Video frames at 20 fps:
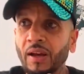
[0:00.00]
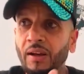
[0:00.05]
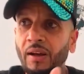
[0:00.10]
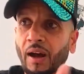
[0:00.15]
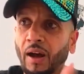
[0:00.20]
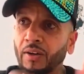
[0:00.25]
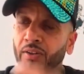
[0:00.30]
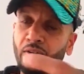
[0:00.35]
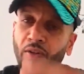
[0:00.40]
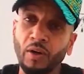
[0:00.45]

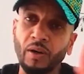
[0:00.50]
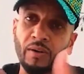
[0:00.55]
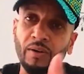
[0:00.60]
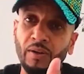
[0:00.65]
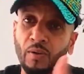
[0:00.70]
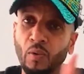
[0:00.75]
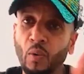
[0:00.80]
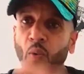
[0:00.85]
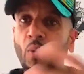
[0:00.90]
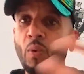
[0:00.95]
I
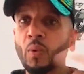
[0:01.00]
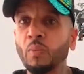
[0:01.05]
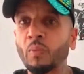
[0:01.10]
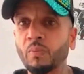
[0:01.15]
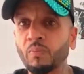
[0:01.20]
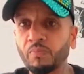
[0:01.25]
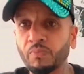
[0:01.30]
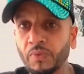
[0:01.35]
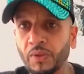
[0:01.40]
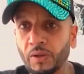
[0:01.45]
started going
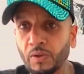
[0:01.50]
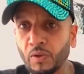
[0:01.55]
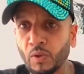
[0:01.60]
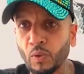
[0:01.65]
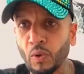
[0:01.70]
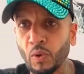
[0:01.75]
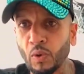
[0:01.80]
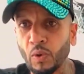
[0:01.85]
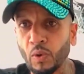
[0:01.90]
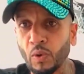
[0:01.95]
to
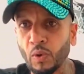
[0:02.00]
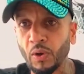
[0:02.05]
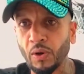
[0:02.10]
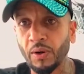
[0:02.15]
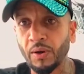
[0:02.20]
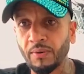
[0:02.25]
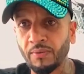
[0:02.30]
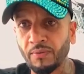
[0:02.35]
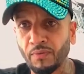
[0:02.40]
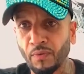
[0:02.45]
learn
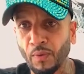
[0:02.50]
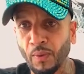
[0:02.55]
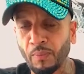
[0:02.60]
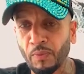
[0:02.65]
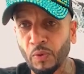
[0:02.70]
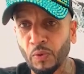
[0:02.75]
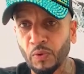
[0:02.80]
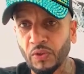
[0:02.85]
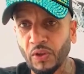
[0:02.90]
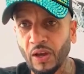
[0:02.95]
from those
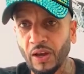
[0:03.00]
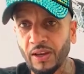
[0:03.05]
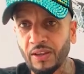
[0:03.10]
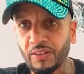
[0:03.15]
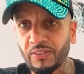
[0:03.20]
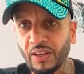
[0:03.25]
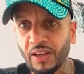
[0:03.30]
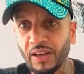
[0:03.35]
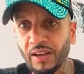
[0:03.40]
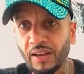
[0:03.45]
guys,
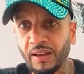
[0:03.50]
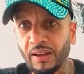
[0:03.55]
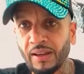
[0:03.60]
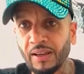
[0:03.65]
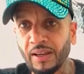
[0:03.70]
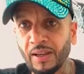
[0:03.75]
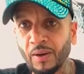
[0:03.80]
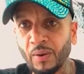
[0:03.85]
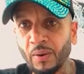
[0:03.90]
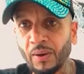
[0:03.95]

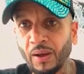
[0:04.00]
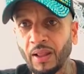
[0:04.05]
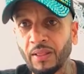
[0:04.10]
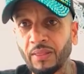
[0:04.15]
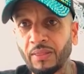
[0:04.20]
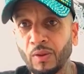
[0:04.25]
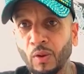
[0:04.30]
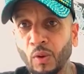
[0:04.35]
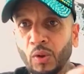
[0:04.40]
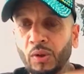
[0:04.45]

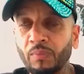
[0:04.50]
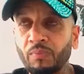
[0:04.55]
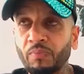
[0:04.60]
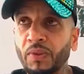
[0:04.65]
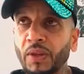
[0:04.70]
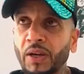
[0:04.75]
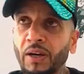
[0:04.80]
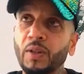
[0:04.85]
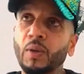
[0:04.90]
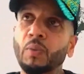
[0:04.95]
and
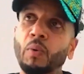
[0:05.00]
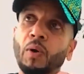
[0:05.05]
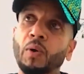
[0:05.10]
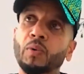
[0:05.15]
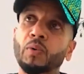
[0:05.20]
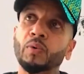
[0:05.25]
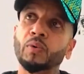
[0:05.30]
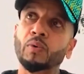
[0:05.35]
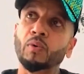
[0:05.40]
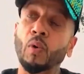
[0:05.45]
they're the one
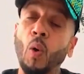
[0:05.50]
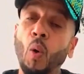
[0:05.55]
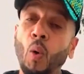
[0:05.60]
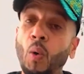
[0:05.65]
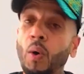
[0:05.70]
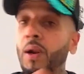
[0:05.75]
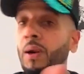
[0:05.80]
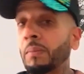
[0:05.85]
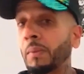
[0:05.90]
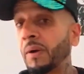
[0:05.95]
who
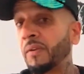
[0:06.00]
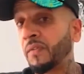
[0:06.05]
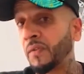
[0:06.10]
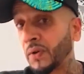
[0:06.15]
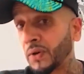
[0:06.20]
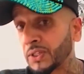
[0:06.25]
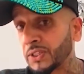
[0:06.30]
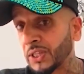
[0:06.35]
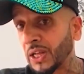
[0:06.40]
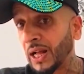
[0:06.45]
recorded my
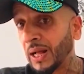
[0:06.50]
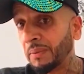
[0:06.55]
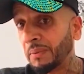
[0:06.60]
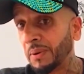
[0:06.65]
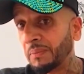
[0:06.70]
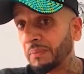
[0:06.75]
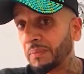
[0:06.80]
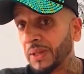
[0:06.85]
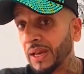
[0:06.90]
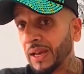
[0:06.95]
first
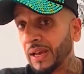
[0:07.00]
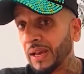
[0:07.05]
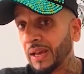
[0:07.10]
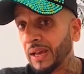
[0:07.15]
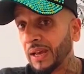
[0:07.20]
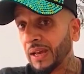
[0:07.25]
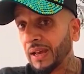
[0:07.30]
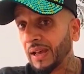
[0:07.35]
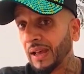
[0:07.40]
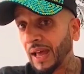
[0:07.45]
album,
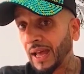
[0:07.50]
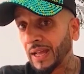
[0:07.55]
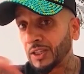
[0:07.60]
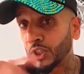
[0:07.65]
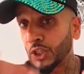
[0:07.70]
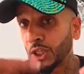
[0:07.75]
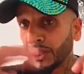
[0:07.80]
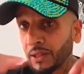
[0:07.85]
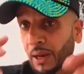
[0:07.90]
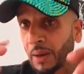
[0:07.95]
and
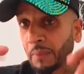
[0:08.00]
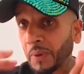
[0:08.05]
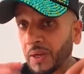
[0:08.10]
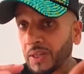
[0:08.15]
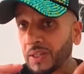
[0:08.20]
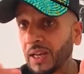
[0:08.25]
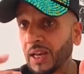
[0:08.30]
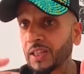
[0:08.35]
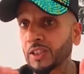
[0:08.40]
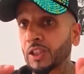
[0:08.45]
Shinda Paji
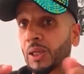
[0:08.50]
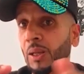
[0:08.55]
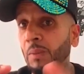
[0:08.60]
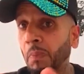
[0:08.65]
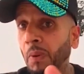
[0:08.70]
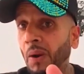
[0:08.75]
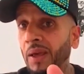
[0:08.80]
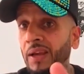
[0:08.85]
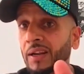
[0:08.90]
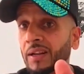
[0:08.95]
actually
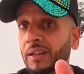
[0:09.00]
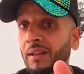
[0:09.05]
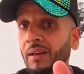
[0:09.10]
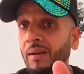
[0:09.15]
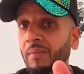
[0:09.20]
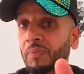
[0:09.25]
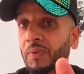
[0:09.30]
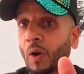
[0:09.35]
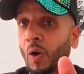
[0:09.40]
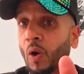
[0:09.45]
played
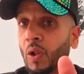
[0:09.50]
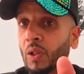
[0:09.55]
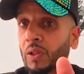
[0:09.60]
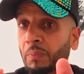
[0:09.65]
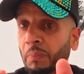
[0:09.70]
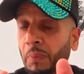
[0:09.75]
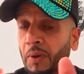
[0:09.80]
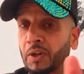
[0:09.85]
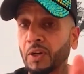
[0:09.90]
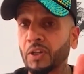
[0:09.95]
all the
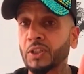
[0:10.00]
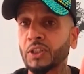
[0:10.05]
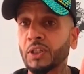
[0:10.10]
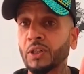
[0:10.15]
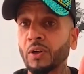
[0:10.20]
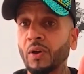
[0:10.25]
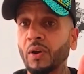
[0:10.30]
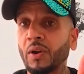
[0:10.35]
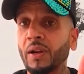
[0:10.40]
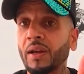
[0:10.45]

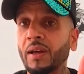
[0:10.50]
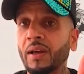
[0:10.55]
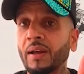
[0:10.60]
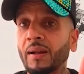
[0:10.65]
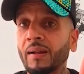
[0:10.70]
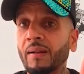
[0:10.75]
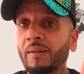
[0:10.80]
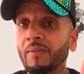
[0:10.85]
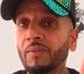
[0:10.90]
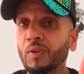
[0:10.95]
percussion on it.
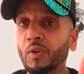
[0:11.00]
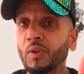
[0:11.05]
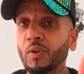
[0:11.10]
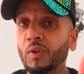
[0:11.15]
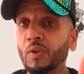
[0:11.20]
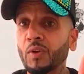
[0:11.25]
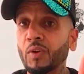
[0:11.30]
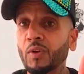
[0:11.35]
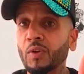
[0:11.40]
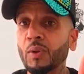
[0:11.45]
So
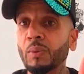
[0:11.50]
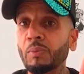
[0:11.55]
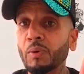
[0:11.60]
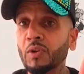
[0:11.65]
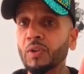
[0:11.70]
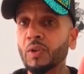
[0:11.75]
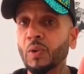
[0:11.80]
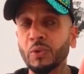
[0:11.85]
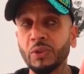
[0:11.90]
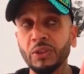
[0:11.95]
the music
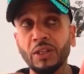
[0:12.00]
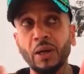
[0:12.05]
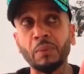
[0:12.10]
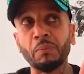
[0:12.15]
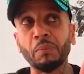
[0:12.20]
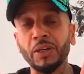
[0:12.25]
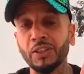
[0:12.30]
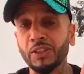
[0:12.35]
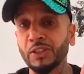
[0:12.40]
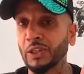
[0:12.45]
was done by
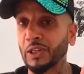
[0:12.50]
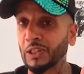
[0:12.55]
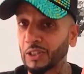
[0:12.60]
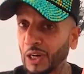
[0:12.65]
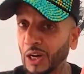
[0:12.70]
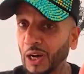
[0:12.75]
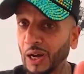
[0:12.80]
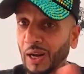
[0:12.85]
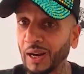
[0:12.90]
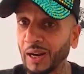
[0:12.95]
Sangatar,